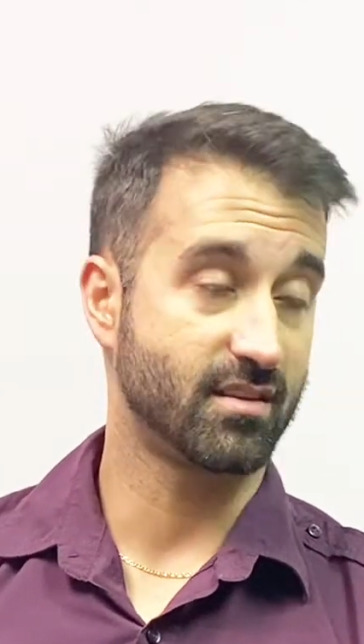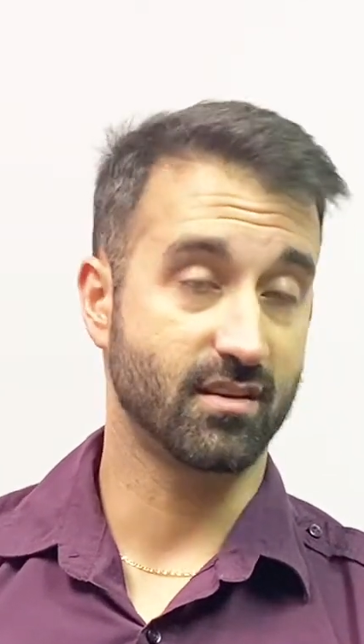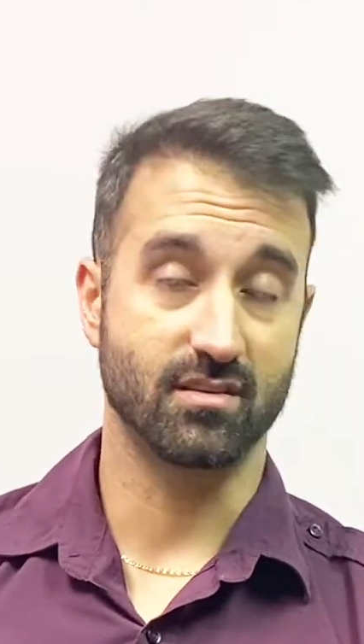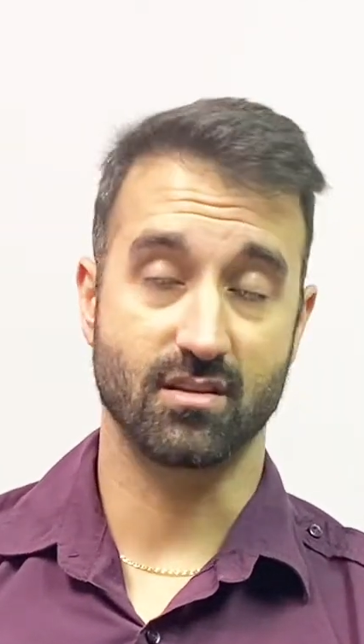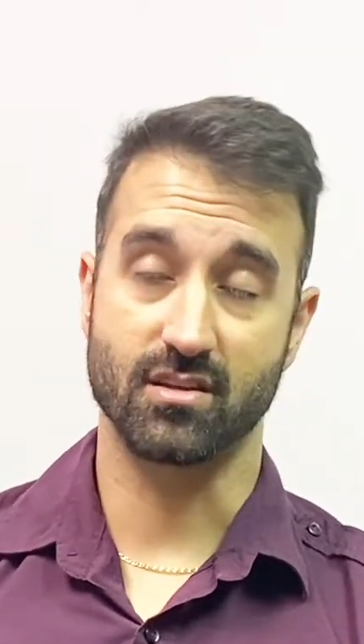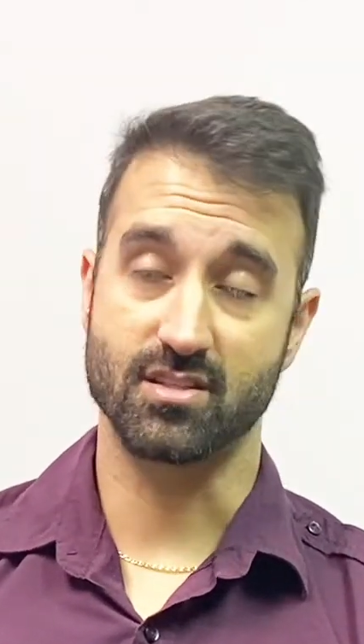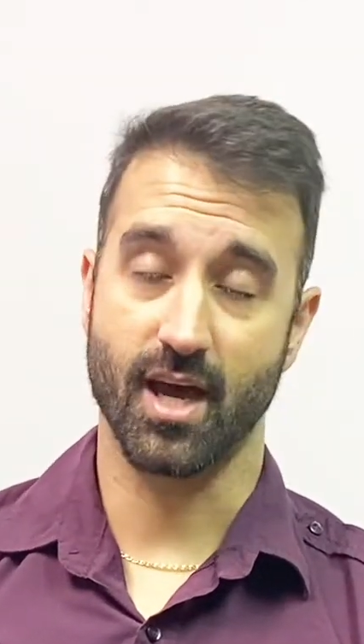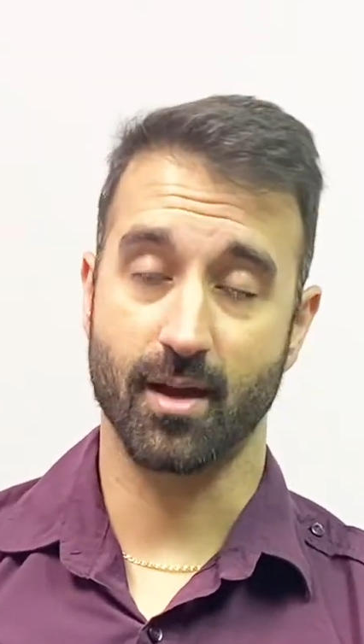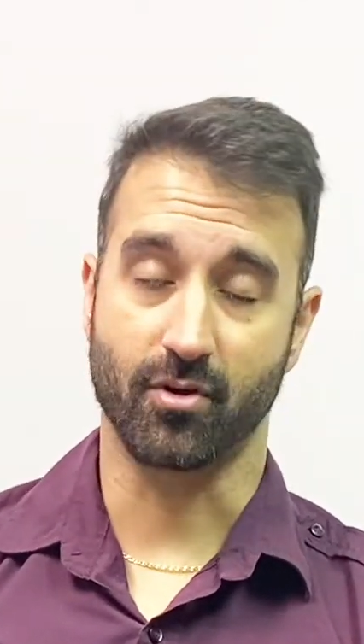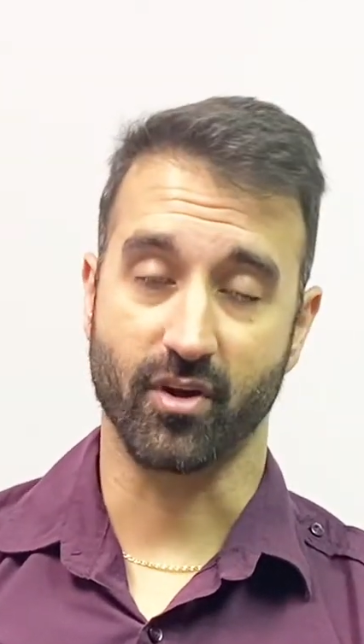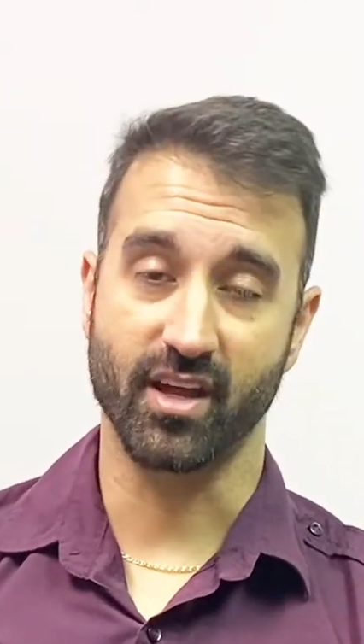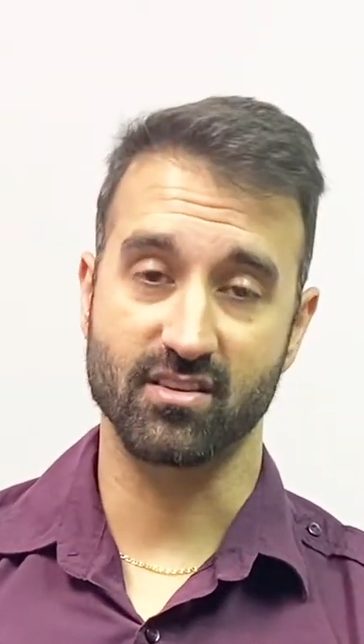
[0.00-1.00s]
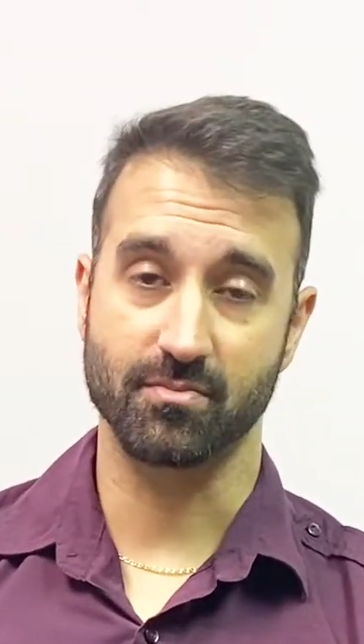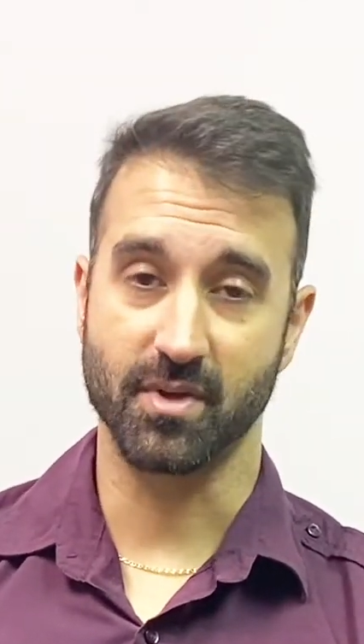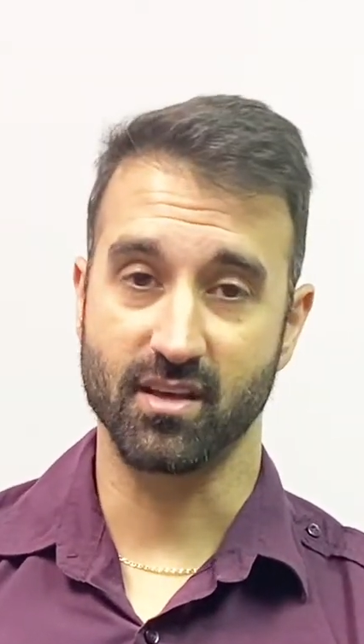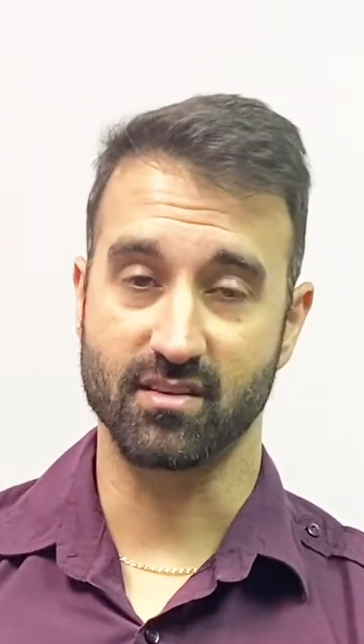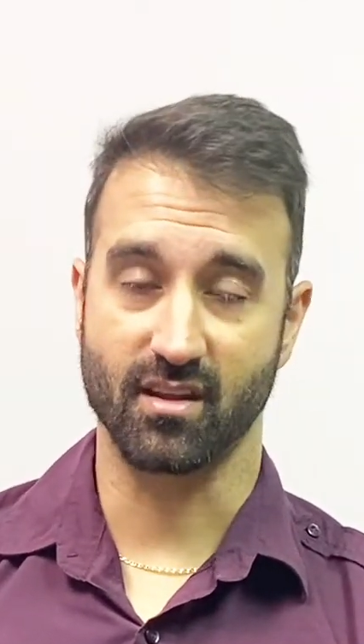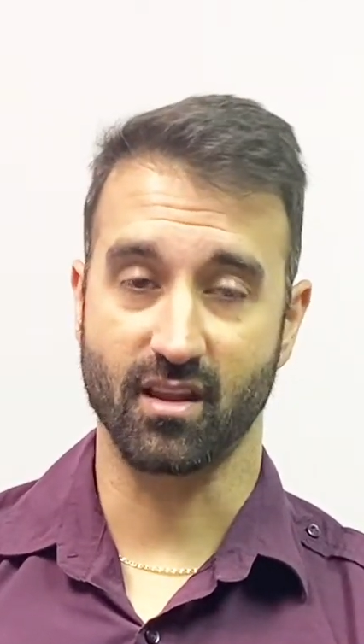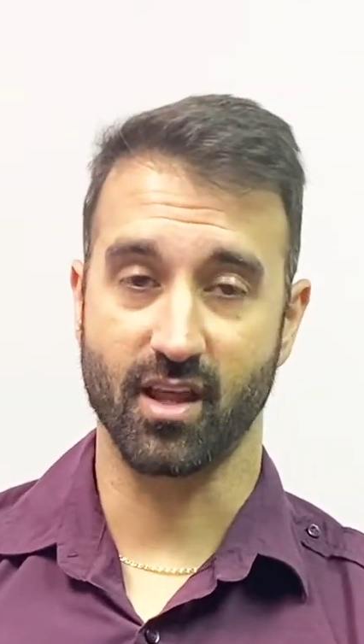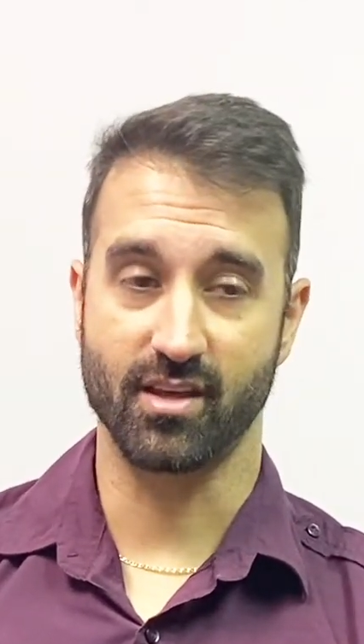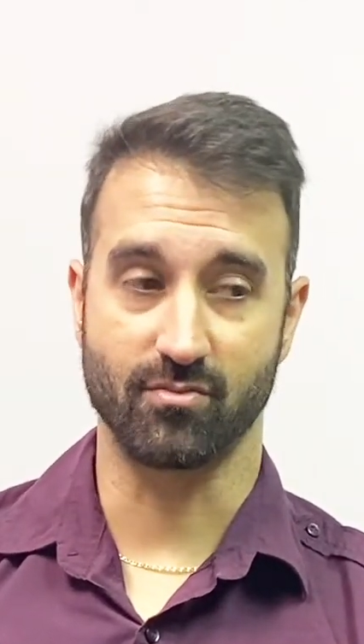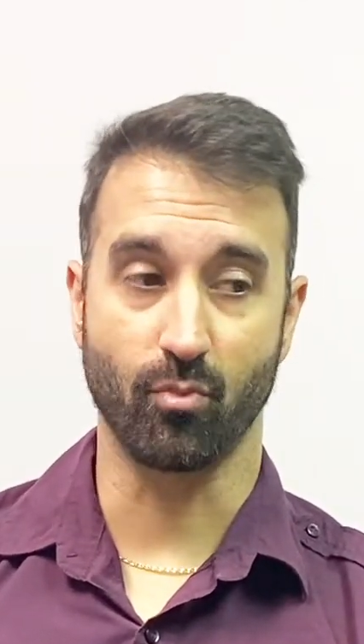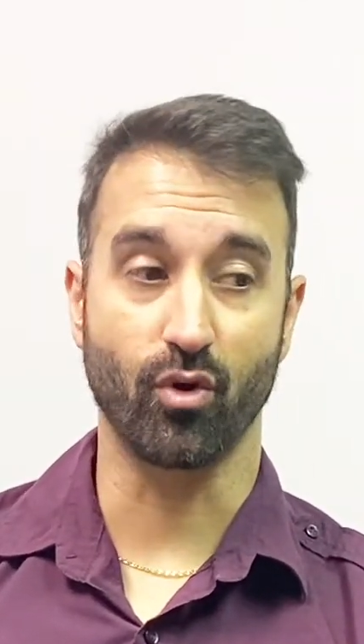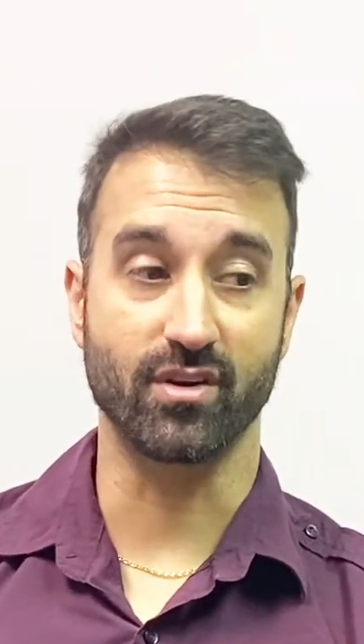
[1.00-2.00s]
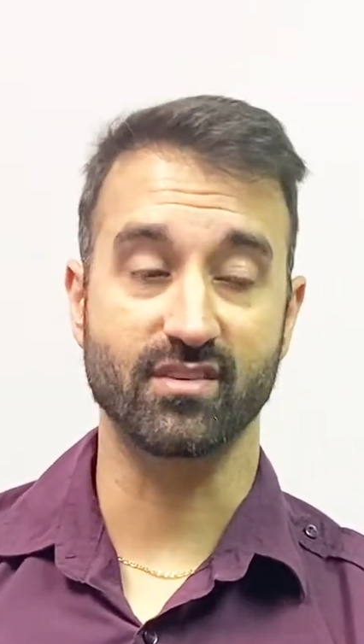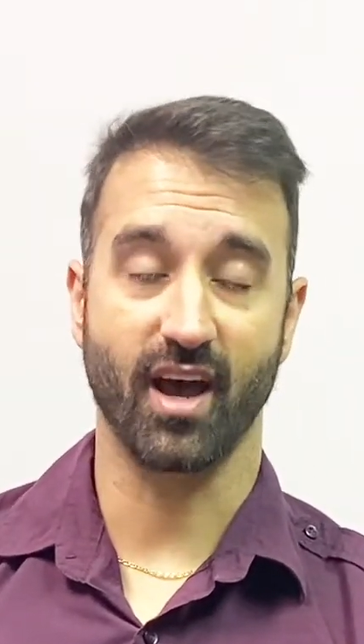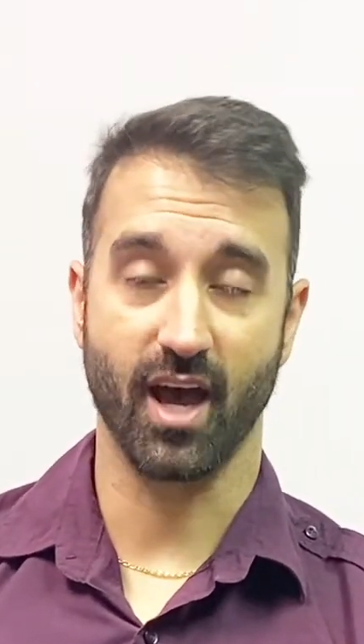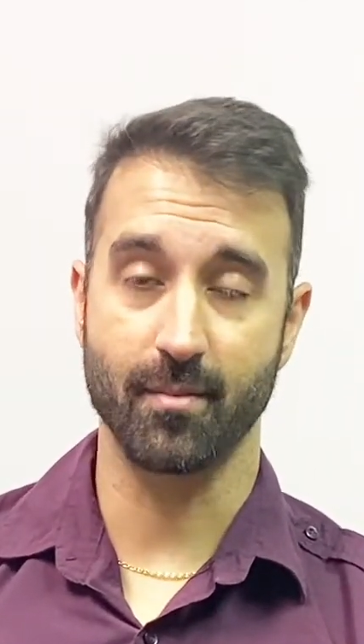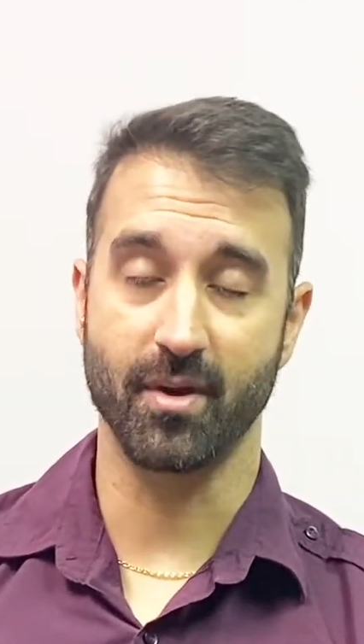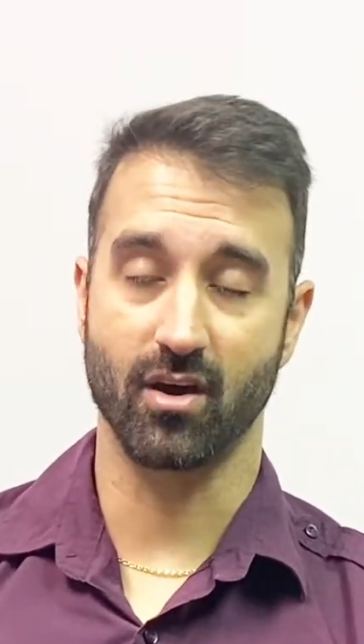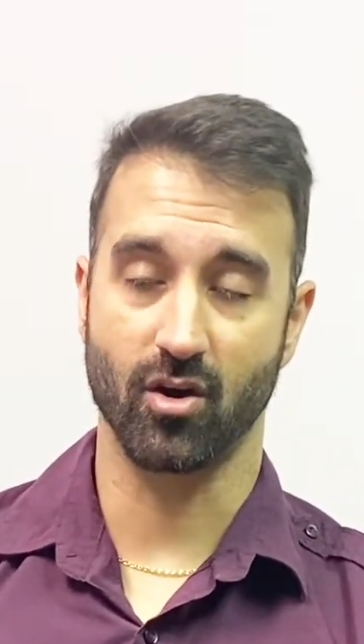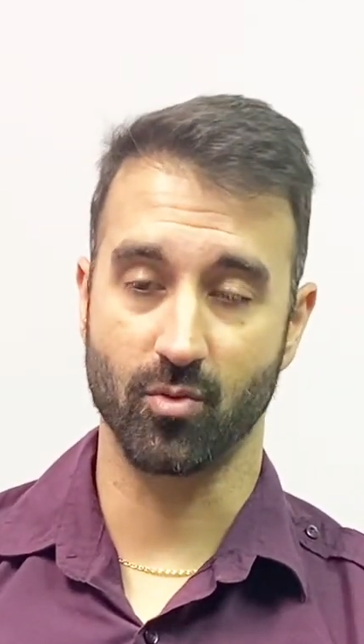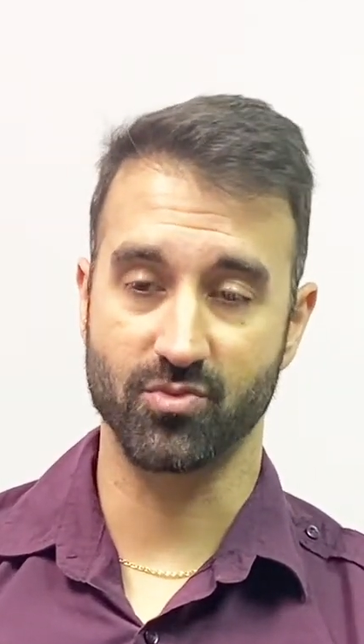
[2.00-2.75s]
the job grants me is more time at home,